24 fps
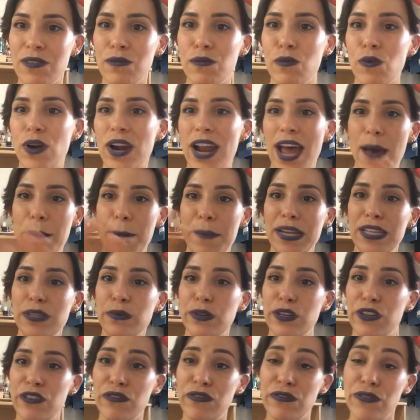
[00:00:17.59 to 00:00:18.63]
what happens
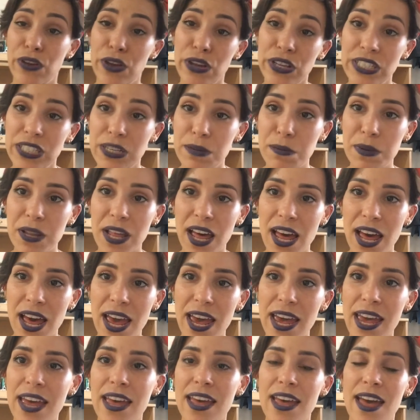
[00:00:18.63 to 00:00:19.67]
when you first apply.